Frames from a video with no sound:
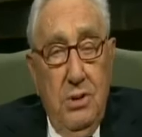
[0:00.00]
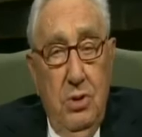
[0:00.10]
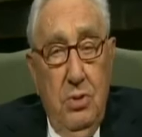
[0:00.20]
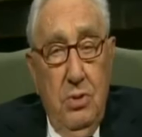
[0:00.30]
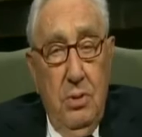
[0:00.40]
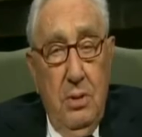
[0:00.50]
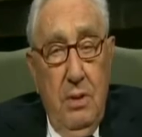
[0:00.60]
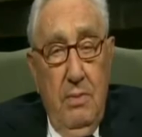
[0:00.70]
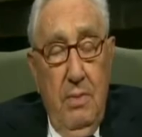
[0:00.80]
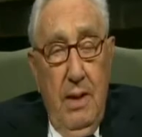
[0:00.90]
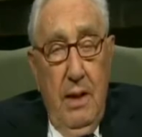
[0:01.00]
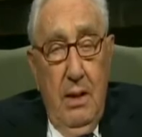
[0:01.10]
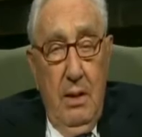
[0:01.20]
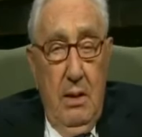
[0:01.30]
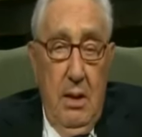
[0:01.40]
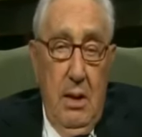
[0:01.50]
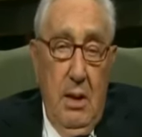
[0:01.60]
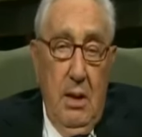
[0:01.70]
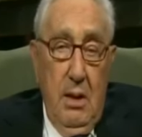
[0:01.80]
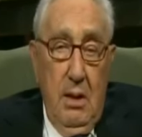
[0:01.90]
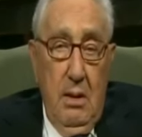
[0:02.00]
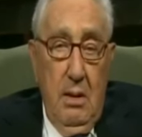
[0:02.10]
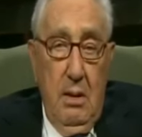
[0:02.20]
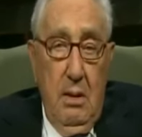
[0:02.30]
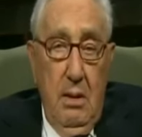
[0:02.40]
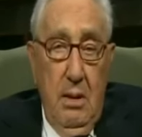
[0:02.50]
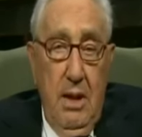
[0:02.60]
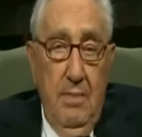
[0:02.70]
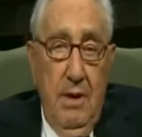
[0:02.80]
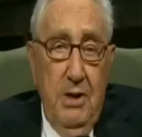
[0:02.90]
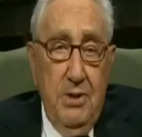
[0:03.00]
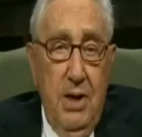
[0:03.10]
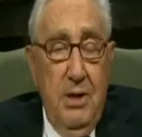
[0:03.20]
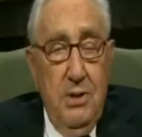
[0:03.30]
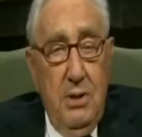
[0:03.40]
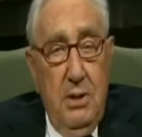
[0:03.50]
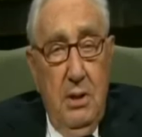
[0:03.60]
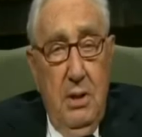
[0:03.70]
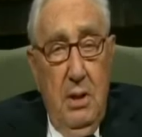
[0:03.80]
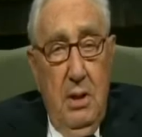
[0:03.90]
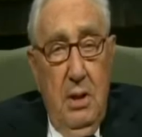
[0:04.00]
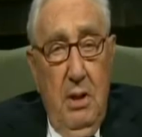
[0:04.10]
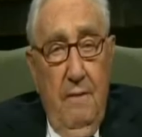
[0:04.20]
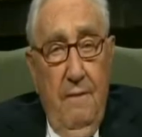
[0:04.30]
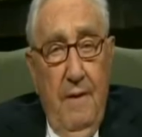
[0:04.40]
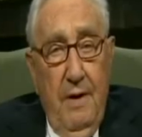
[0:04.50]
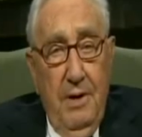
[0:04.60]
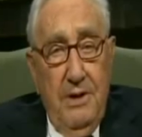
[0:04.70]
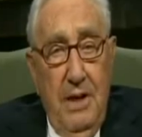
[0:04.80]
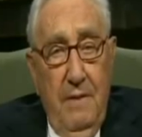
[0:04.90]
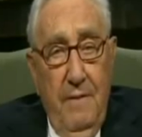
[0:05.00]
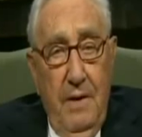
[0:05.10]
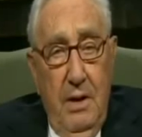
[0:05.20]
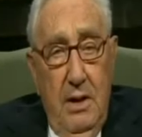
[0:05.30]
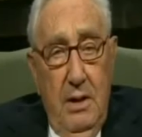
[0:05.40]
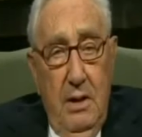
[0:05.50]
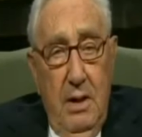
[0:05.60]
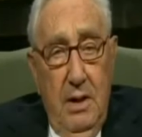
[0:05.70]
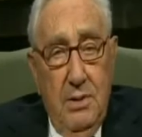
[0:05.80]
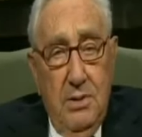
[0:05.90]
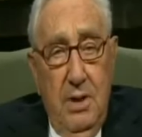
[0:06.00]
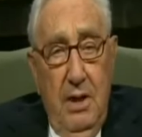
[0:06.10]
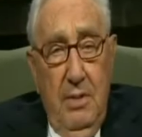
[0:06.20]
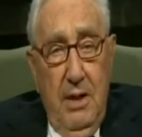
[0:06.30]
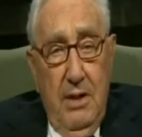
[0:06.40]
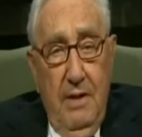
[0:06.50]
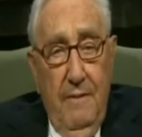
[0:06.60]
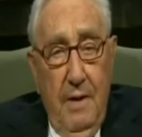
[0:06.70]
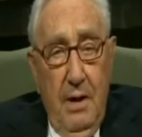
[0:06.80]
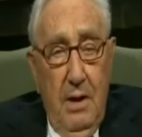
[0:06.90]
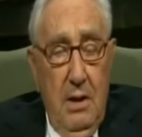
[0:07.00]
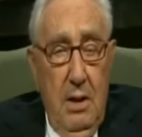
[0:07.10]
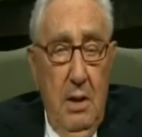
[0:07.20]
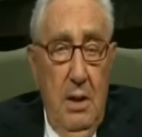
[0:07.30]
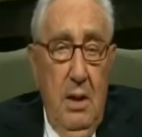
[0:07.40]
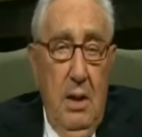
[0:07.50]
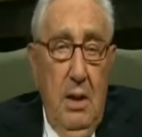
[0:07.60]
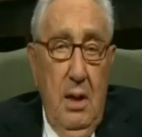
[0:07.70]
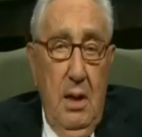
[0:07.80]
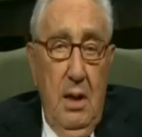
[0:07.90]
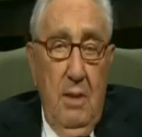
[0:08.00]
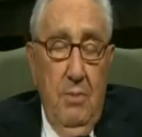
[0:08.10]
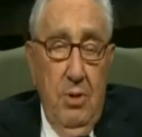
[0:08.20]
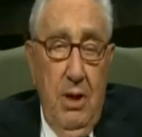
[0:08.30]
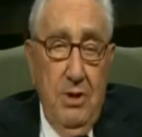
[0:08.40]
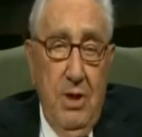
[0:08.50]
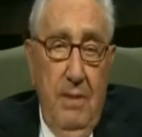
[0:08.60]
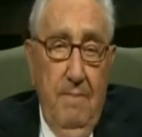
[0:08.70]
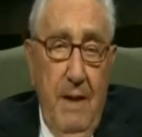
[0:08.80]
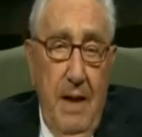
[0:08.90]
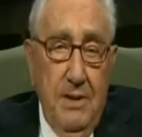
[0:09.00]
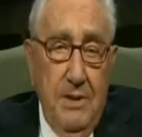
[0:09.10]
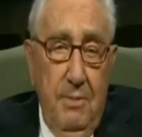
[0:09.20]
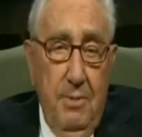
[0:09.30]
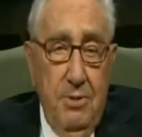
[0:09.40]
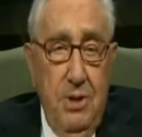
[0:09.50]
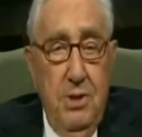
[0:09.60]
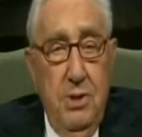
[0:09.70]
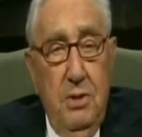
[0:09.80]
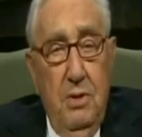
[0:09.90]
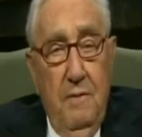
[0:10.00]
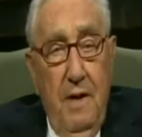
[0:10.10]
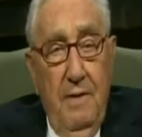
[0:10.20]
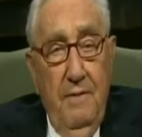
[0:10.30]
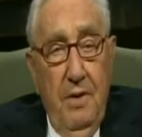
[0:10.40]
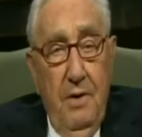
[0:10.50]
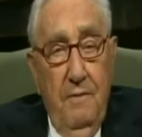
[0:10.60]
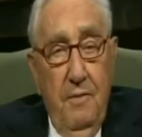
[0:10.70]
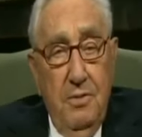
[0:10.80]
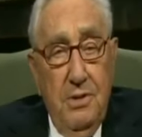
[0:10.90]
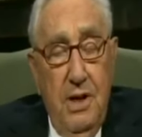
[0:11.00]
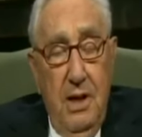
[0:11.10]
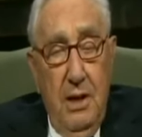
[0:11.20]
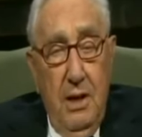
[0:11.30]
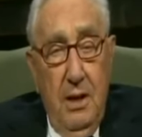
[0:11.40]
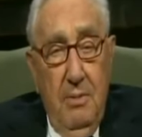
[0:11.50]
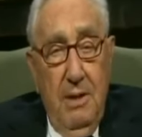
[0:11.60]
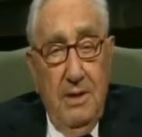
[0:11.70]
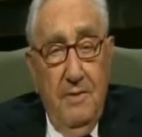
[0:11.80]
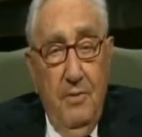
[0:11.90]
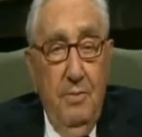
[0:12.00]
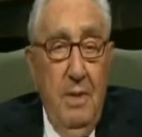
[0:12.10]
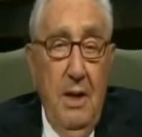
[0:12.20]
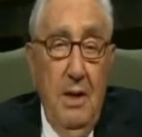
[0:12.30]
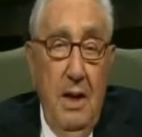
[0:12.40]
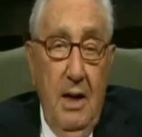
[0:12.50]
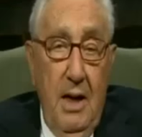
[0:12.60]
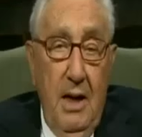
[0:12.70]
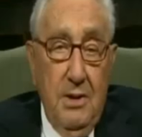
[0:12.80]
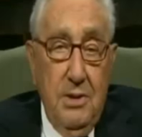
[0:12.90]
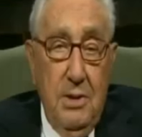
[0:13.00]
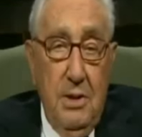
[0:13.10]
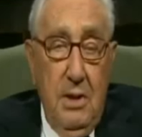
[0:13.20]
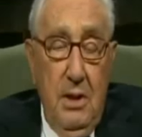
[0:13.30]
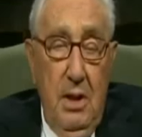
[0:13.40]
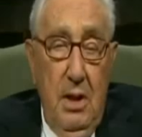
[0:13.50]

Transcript: So when the administration found itself in the extremely difficult and potentially embarrassing position of having refused a request for military action,